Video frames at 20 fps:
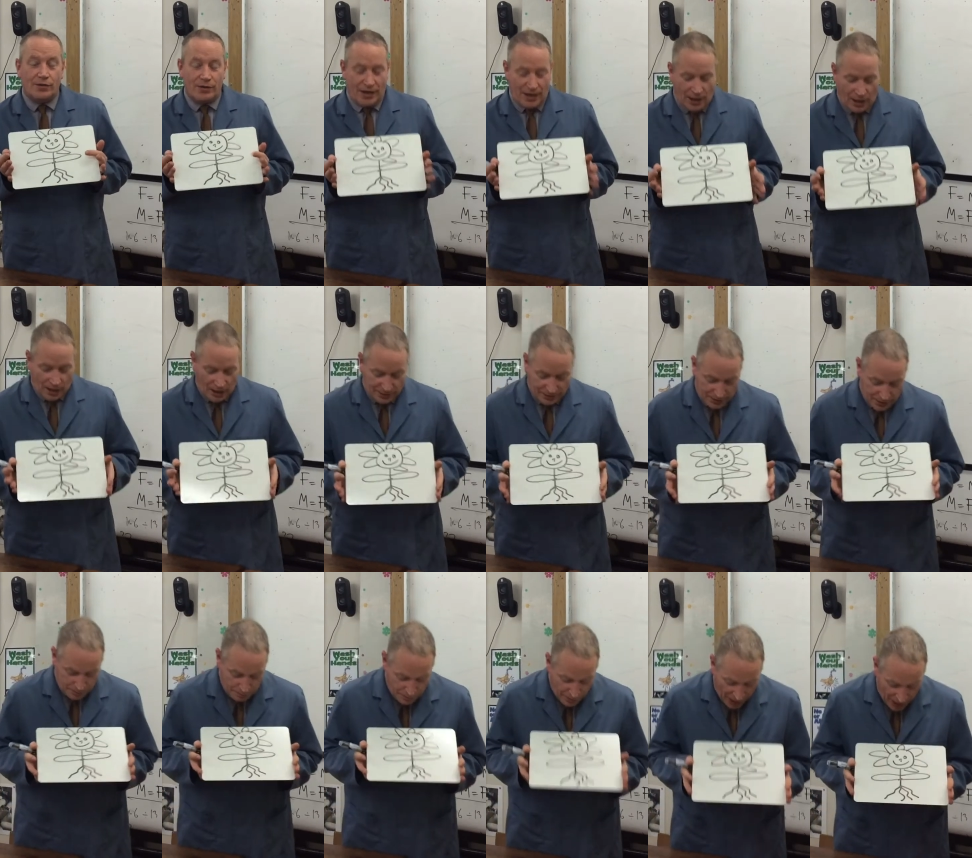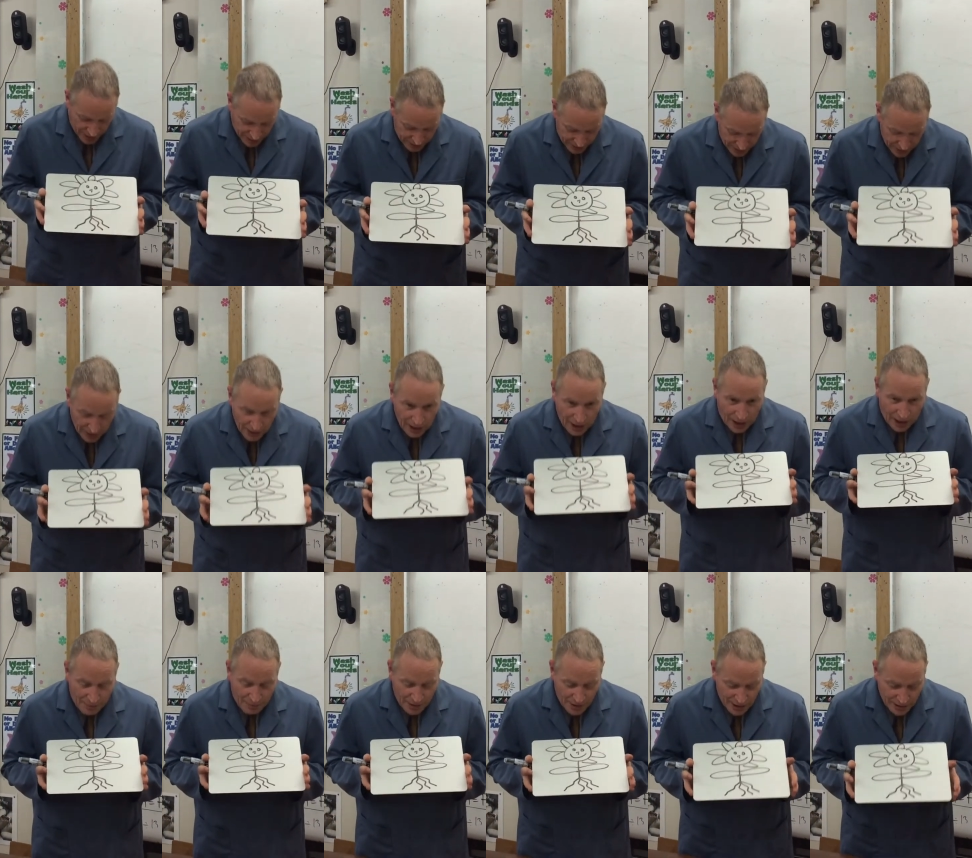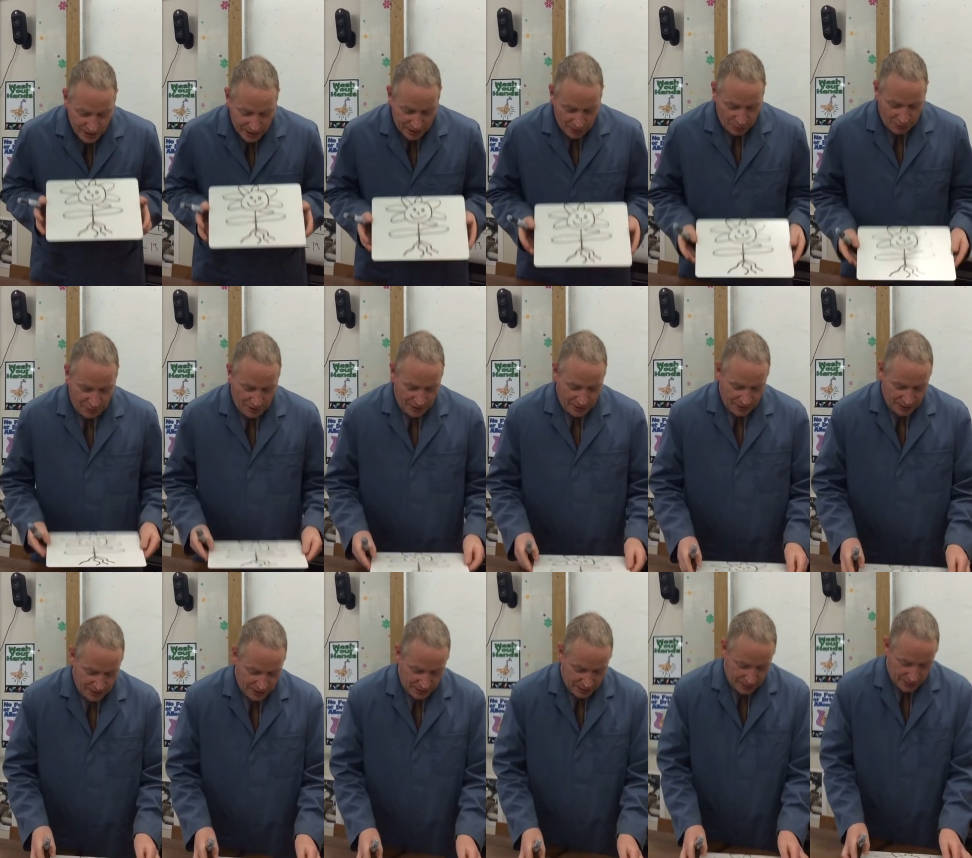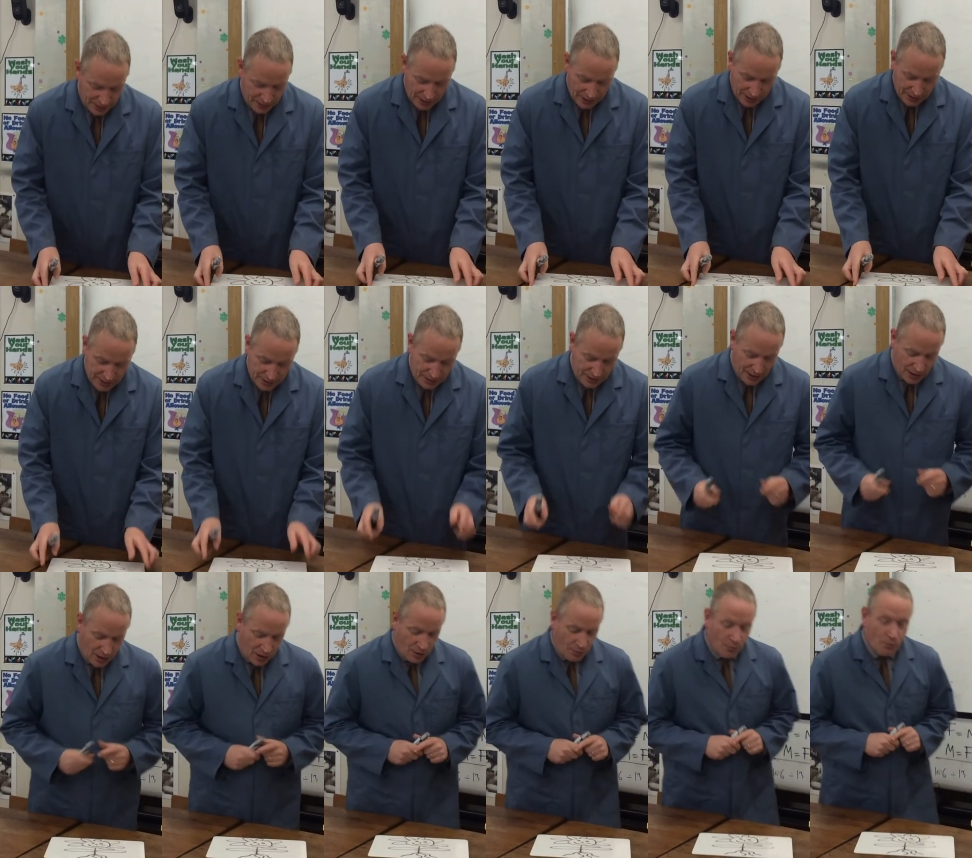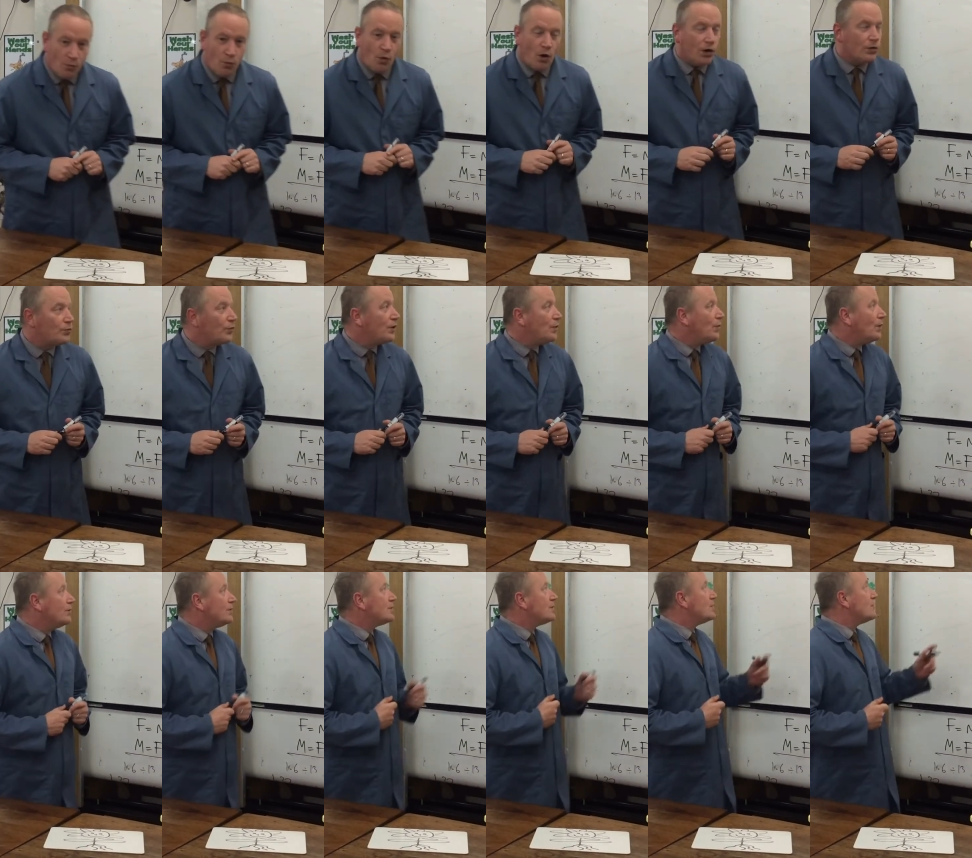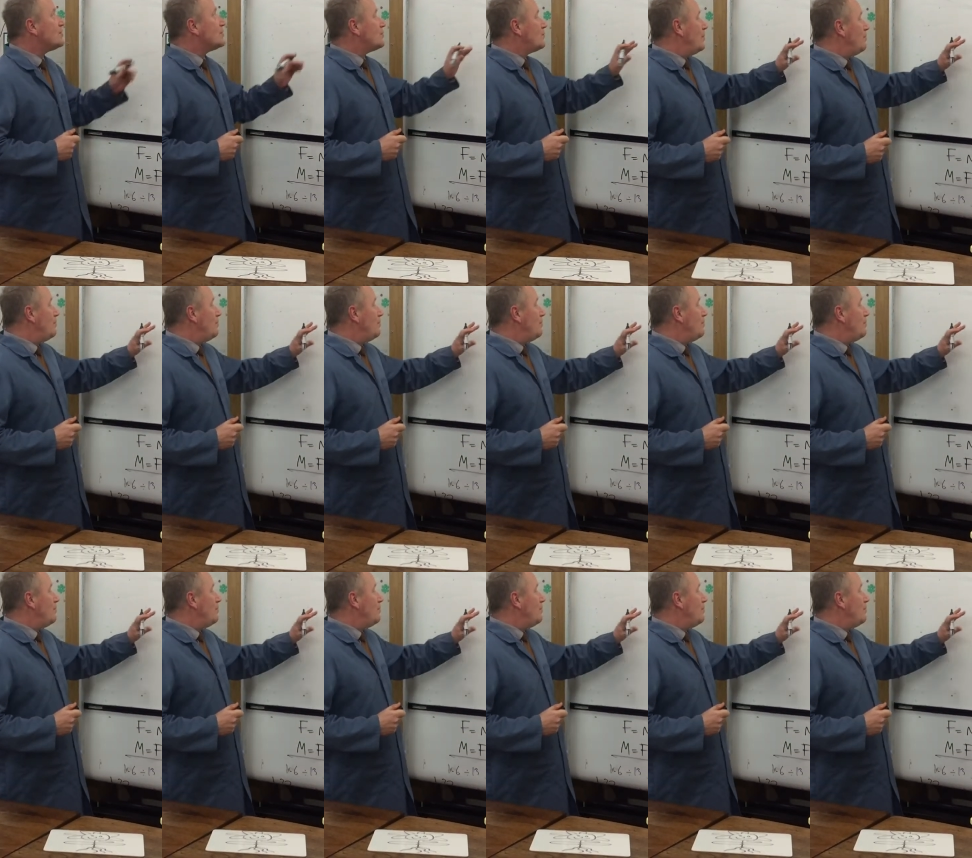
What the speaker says: great artists, but it still focuses nicely on what we want to just